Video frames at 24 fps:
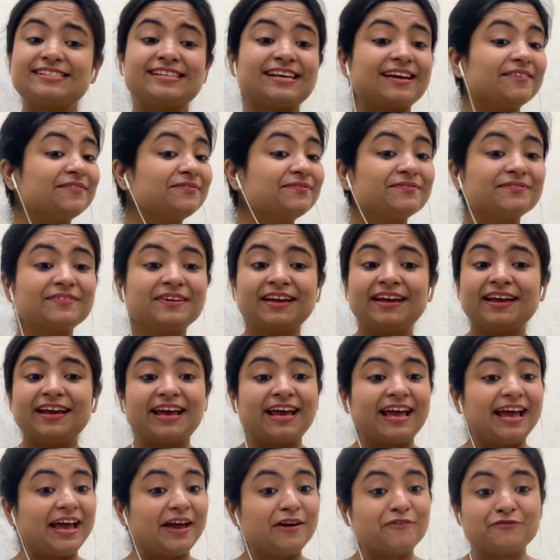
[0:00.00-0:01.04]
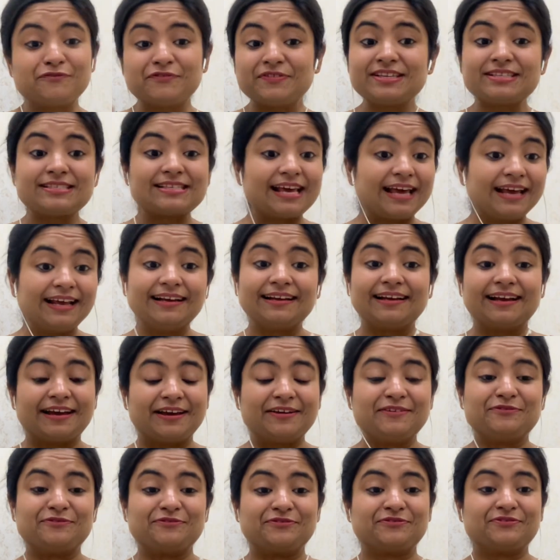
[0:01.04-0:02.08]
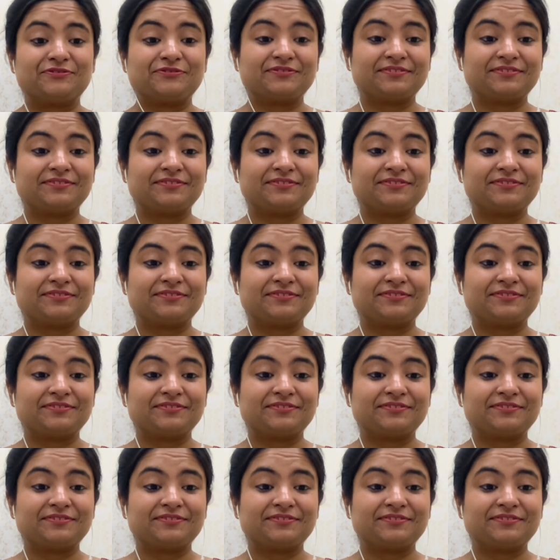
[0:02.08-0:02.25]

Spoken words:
Jeff, Heth is Heth.